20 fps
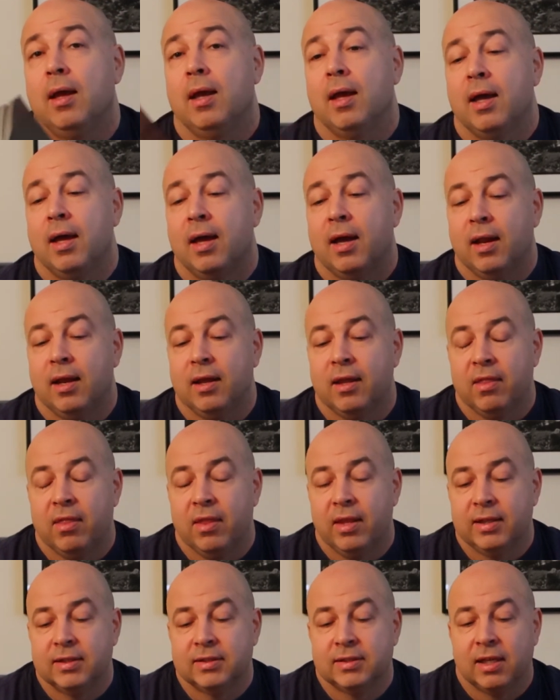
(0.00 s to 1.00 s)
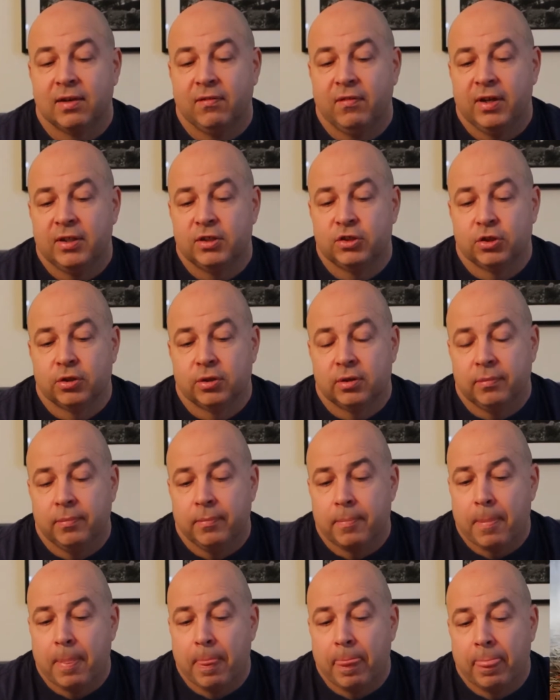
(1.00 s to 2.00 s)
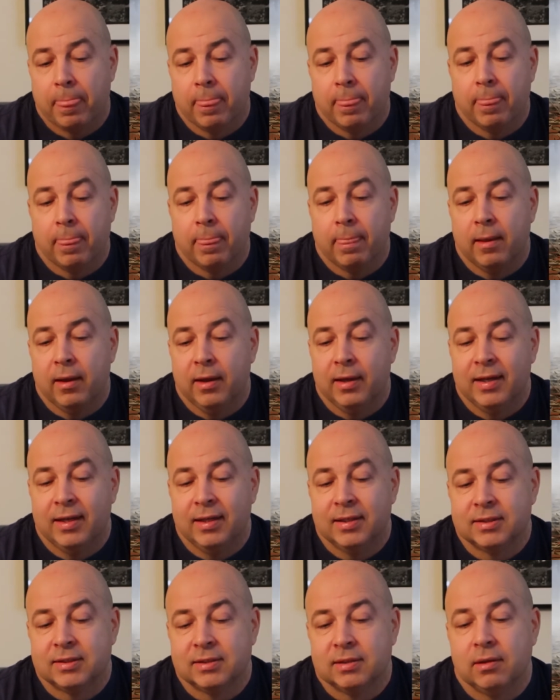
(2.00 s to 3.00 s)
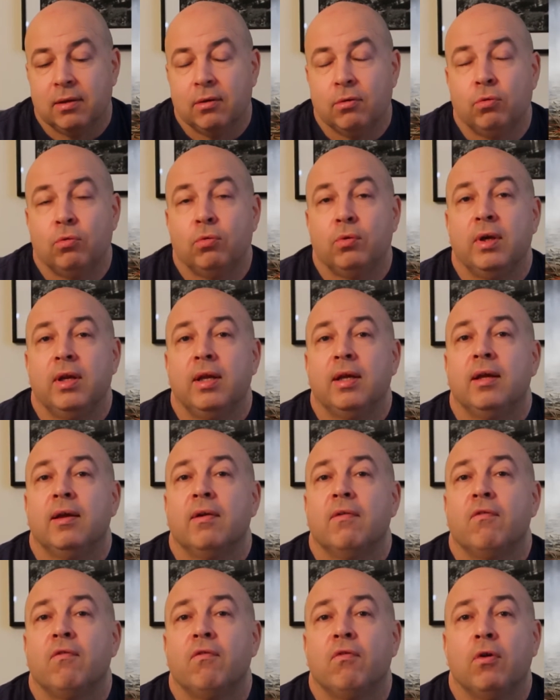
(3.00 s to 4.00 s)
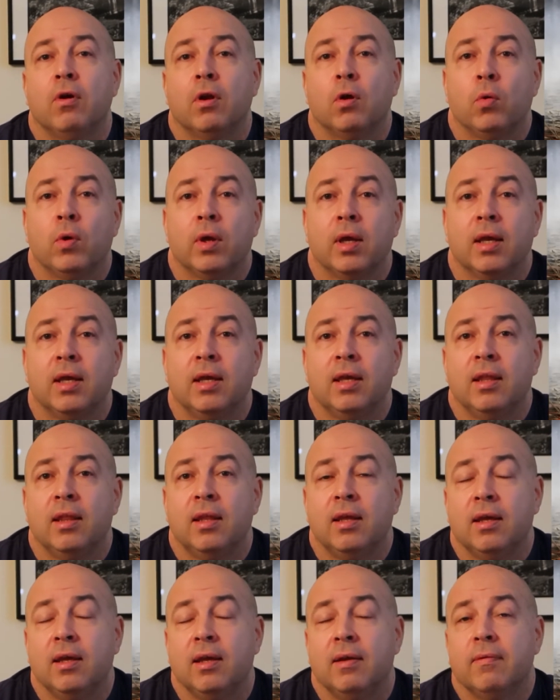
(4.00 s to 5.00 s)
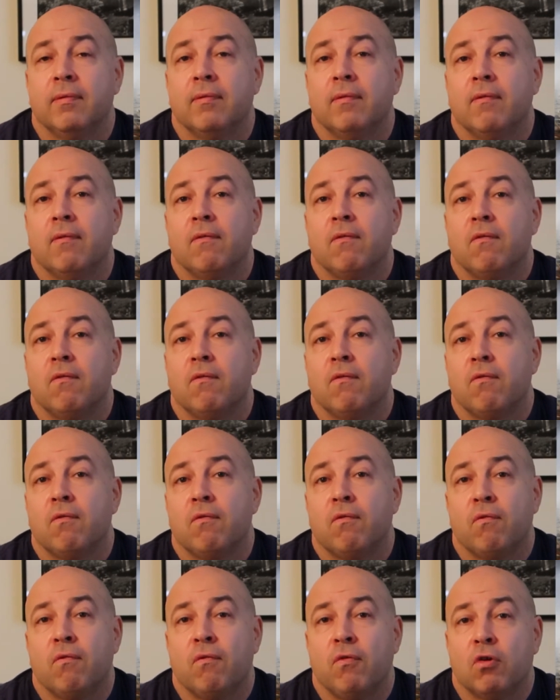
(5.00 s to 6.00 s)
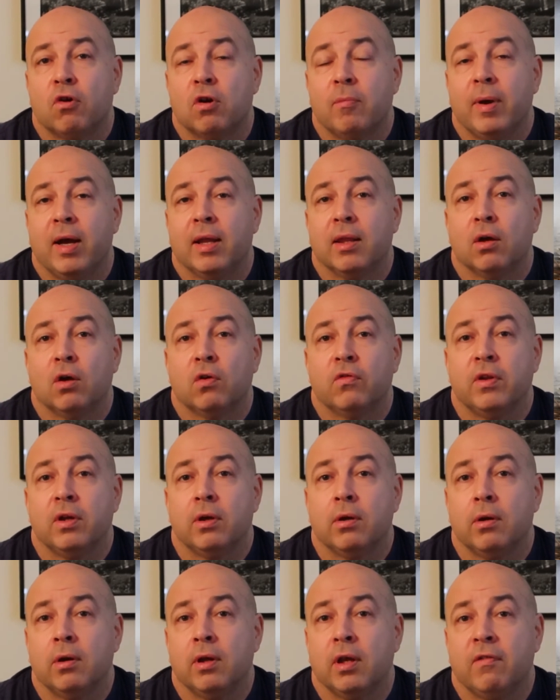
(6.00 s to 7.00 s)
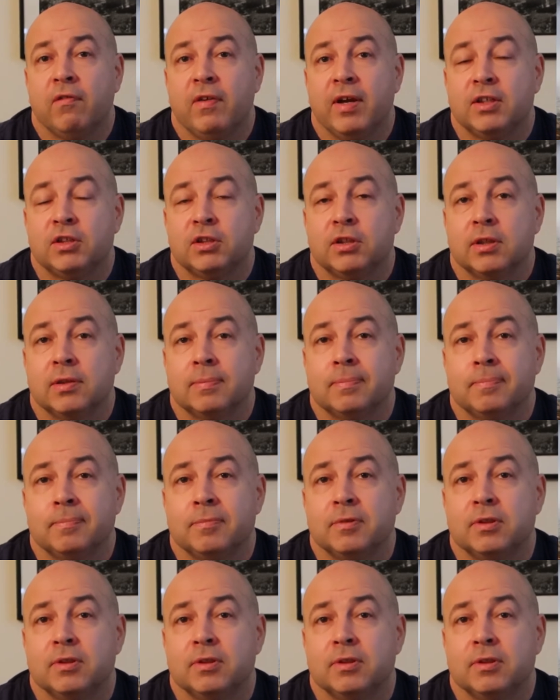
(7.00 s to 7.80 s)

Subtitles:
and this adventure is really following in the format of the earlier adventures